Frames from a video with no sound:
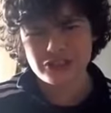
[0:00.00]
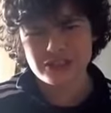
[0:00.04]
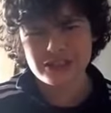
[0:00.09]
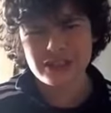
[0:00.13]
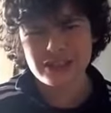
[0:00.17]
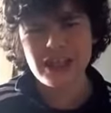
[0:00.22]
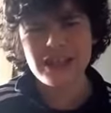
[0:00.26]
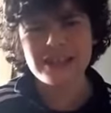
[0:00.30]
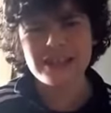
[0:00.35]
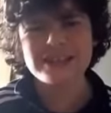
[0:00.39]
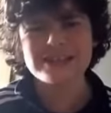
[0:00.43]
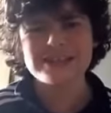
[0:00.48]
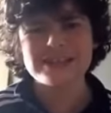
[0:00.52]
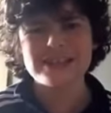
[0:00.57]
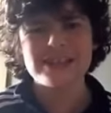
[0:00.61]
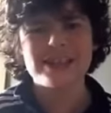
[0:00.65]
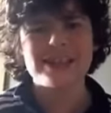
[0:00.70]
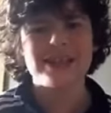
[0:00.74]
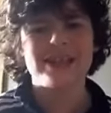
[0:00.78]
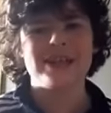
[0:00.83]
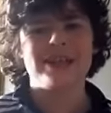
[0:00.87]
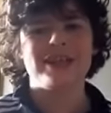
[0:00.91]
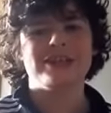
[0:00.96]
and
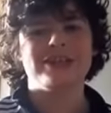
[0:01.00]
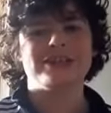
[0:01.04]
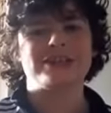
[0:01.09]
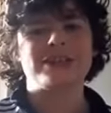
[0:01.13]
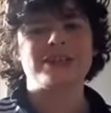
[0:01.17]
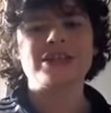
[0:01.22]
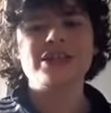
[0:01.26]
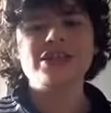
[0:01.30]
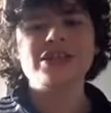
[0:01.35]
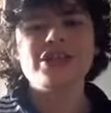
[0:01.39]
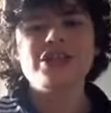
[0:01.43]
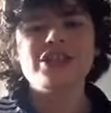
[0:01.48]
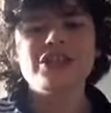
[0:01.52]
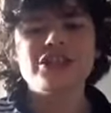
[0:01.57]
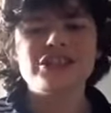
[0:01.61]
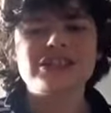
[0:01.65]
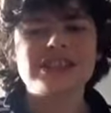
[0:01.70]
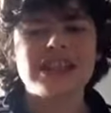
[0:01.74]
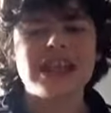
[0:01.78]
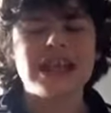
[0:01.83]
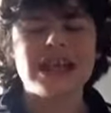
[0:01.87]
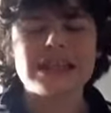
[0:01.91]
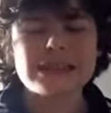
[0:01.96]
Answers.
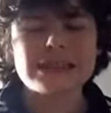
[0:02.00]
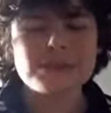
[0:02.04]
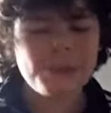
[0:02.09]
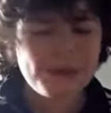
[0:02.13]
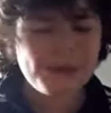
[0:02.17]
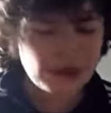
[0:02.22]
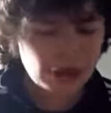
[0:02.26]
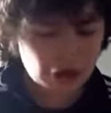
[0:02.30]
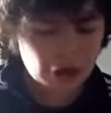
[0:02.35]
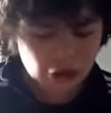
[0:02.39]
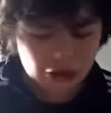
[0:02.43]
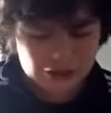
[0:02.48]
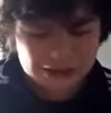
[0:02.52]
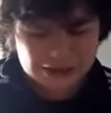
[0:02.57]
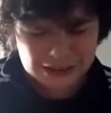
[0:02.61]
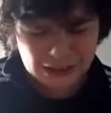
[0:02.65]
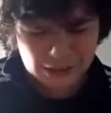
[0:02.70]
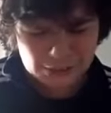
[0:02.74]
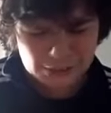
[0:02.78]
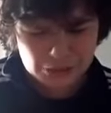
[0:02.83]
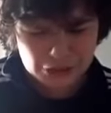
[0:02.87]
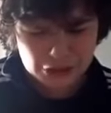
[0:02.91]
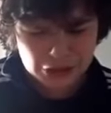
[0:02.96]
So yeah, it's been a long
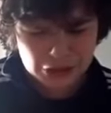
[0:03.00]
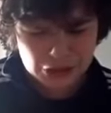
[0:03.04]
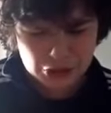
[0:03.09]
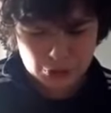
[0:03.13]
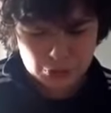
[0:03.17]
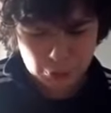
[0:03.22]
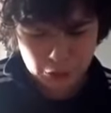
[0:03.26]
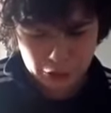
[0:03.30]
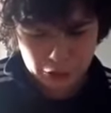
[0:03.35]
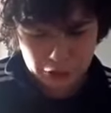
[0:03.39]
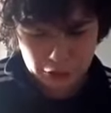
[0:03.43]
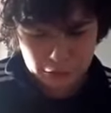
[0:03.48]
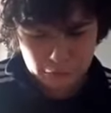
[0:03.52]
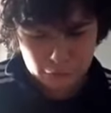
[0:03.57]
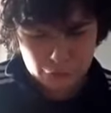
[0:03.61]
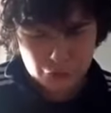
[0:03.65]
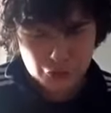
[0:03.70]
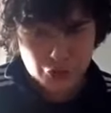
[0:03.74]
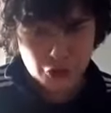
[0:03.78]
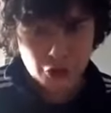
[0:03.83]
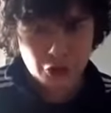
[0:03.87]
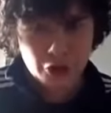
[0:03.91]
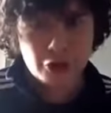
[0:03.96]
time since we've
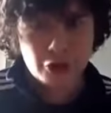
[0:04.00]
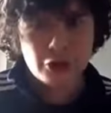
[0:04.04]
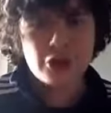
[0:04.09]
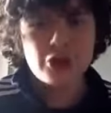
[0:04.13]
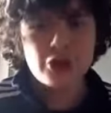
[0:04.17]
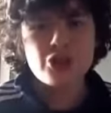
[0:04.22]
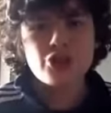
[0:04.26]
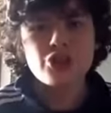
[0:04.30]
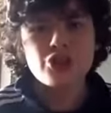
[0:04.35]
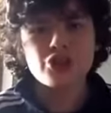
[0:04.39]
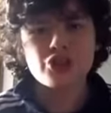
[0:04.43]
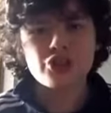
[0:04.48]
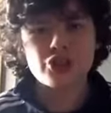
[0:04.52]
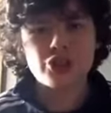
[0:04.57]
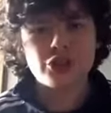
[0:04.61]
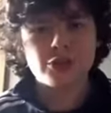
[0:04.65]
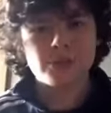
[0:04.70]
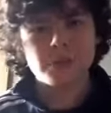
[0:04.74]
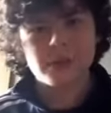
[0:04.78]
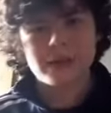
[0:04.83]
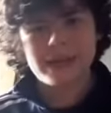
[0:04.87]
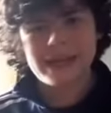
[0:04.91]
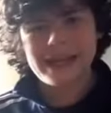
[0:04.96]
done
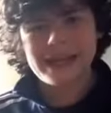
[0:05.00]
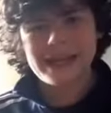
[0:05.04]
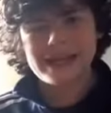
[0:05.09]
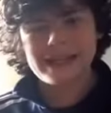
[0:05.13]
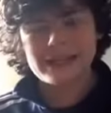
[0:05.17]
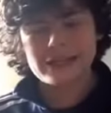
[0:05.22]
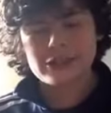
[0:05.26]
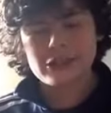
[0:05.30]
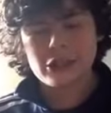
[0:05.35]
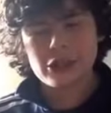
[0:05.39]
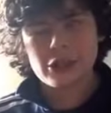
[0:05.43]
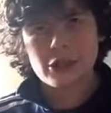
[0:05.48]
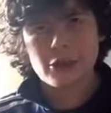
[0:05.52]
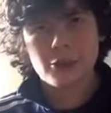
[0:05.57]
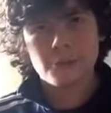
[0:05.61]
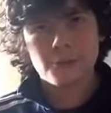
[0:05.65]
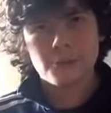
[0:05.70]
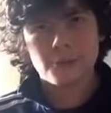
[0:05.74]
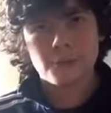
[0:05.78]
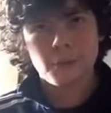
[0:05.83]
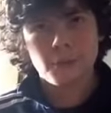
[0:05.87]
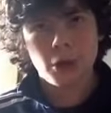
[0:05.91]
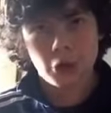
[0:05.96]
Q&A
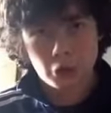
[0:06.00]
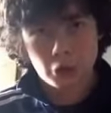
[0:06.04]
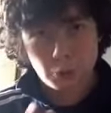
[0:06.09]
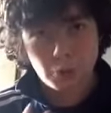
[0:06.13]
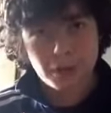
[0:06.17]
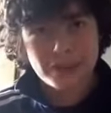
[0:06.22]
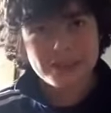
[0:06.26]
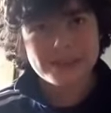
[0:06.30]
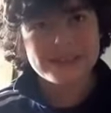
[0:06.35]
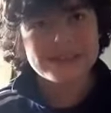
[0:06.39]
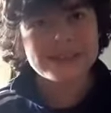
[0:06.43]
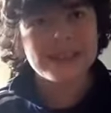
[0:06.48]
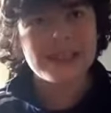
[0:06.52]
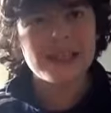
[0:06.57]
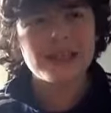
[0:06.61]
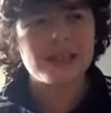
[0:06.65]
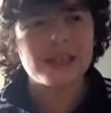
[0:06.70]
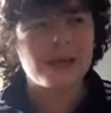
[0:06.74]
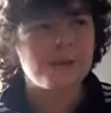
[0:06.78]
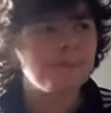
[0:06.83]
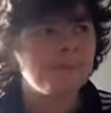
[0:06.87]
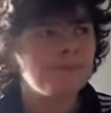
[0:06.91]
on a Wednesday.